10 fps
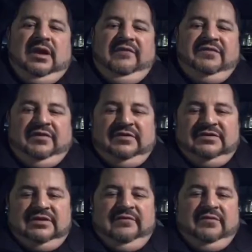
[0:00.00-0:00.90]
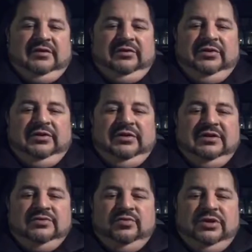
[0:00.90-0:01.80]
I've done this and I'm included in
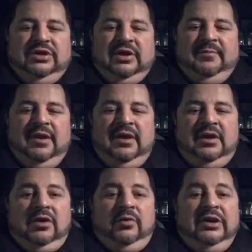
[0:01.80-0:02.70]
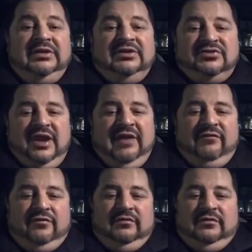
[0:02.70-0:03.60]
this. We get to
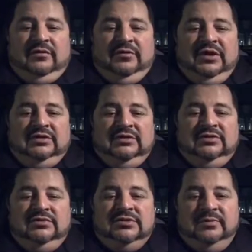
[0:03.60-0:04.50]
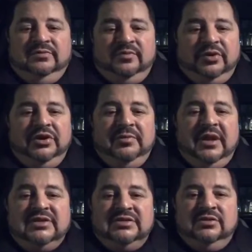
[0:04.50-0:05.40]
travel and we get to do some pretty
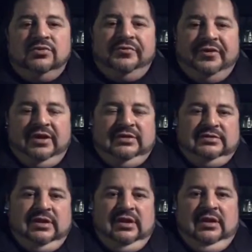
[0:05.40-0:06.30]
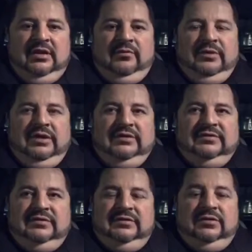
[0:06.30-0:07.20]
amazing, cool things. We get
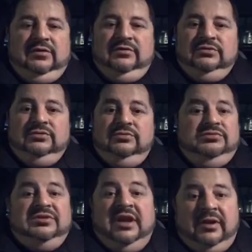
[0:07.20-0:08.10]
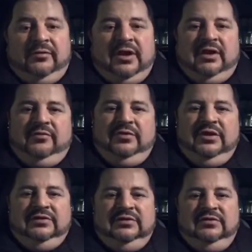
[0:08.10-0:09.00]
to go to Standing Rock. We
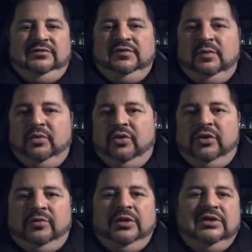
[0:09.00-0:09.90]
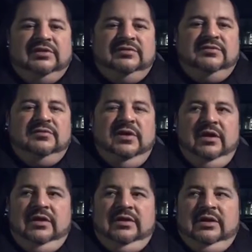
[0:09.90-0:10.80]
get to go to the border. We get to do
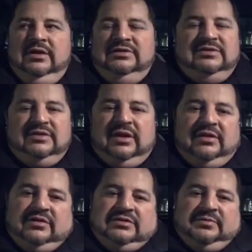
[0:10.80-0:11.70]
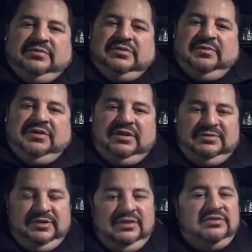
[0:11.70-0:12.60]
just kind of some
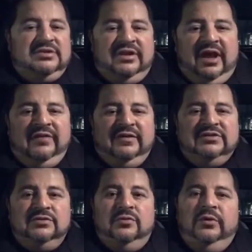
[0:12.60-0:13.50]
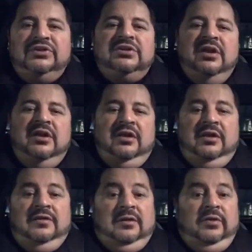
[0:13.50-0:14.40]
things. But there's a lot of us who wish
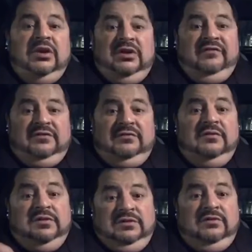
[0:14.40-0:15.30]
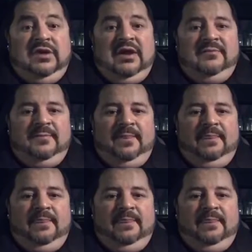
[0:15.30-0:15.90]
that we could do that.